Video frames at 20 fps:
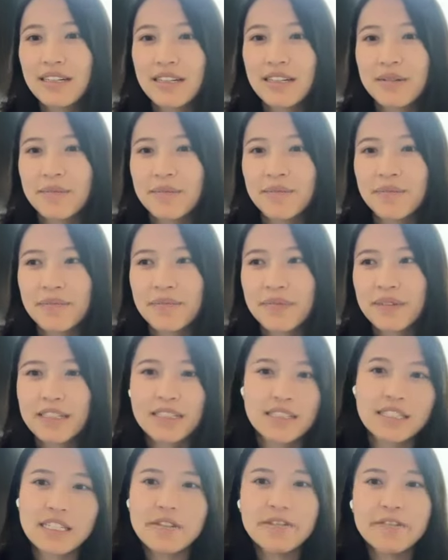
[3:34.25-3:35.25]

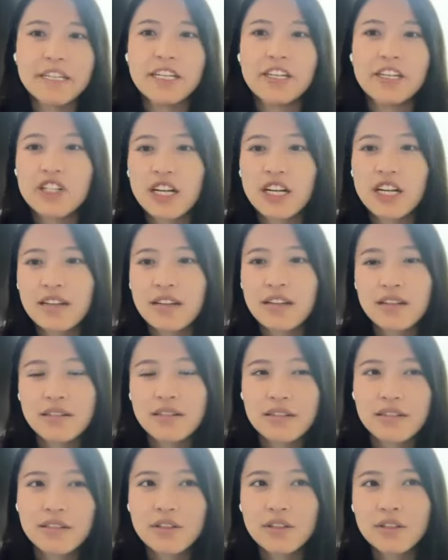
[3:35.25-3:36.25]
Because even in China,
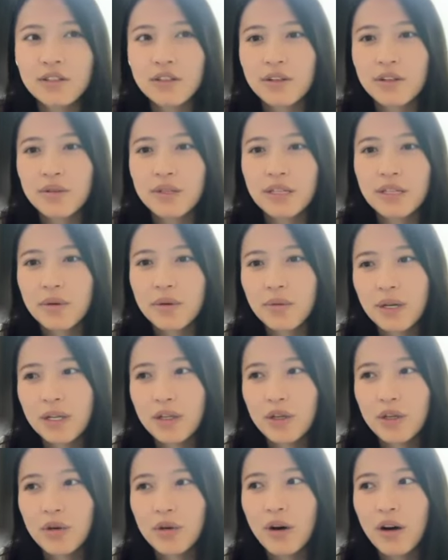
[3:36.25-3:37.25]
you know, like
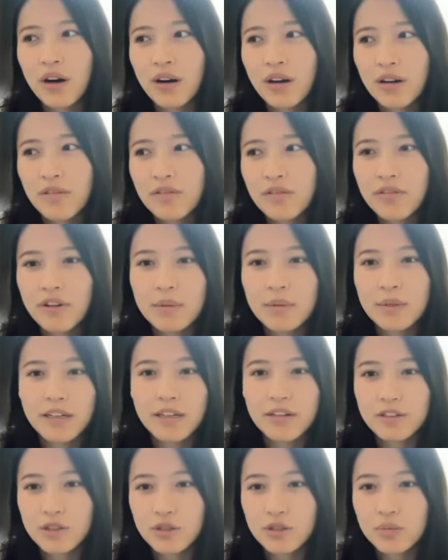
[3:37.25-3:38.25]
when you are from
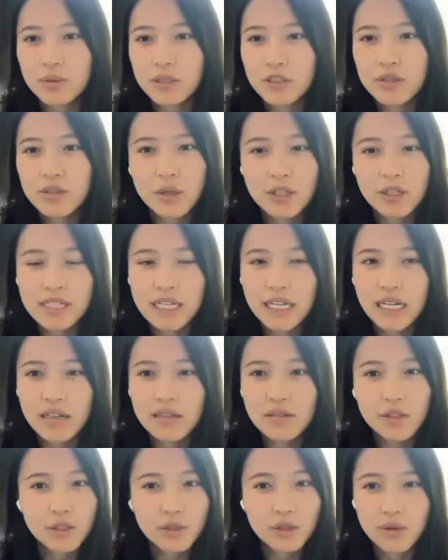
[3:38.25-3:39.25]
like a super small
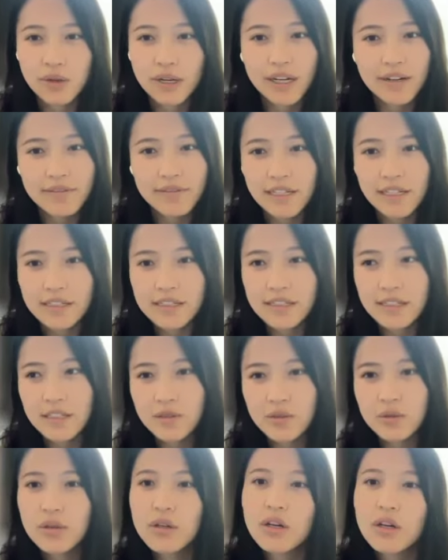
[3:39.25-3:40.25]
town, you don't have
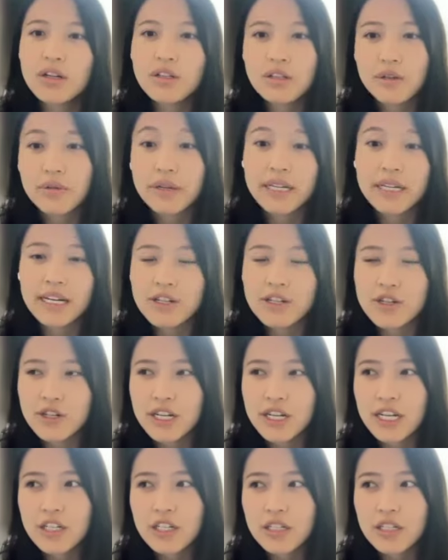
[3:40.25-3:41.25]
access to all the great
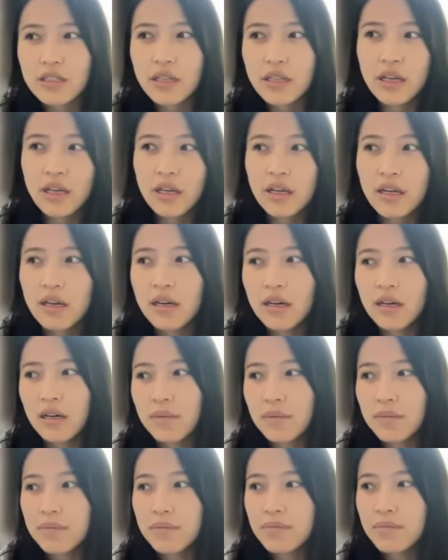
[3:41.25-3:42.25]
education
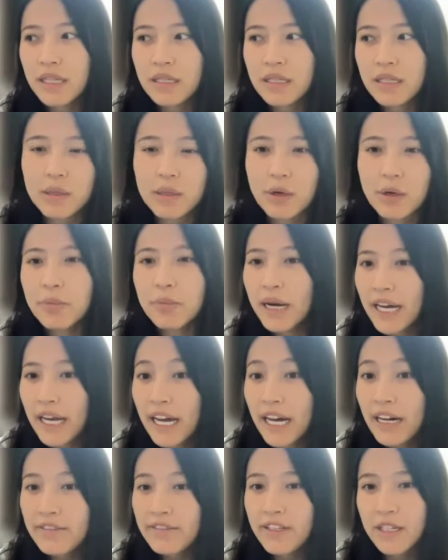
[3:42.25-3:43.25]
that people might
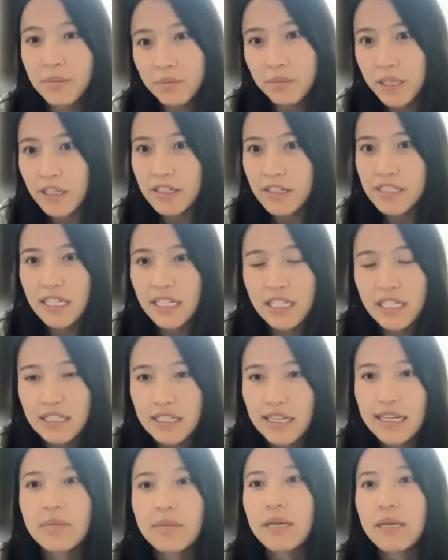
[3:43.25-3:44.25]
have in bigger
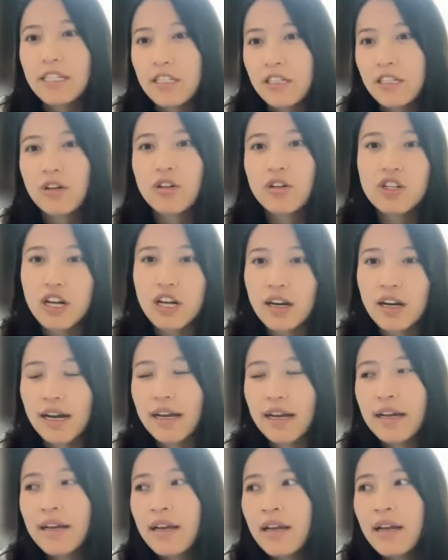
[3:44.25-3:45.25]
cities like Beijing or
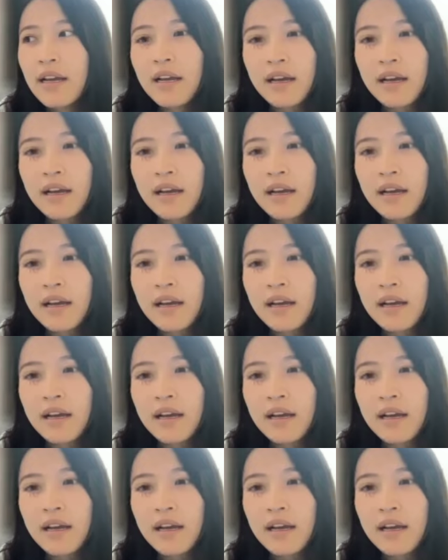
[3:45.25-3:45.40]
Shanghai.